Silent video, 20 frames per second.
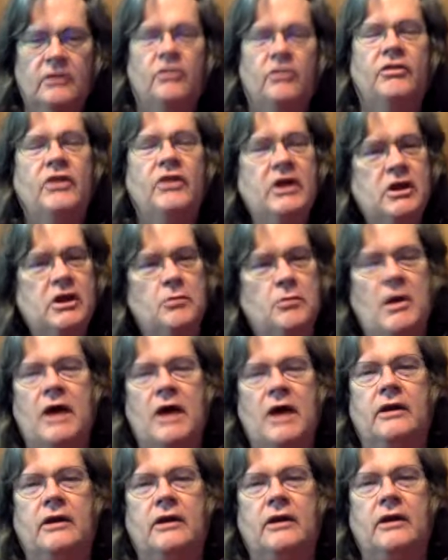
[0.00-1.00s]
think about
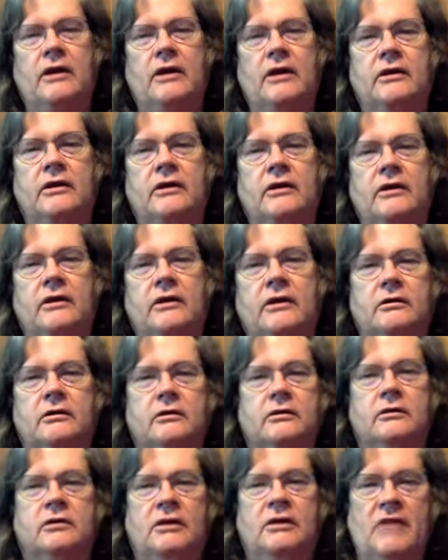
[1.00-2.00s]
it yeah
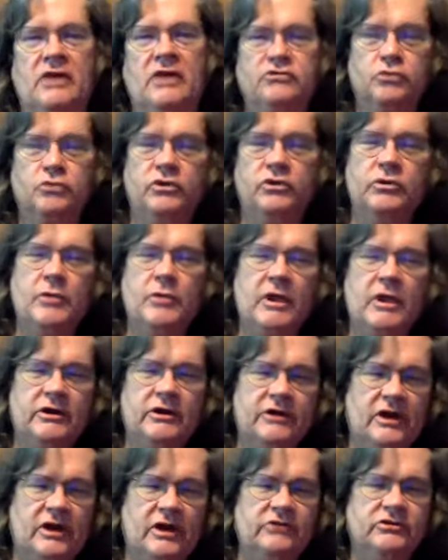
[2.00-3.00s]
and that's where your
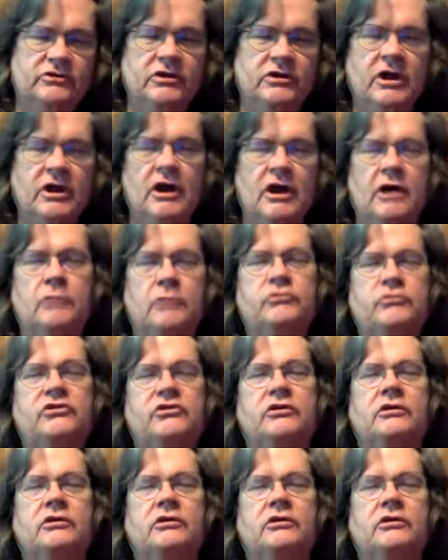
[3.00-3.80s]
meditation comes and,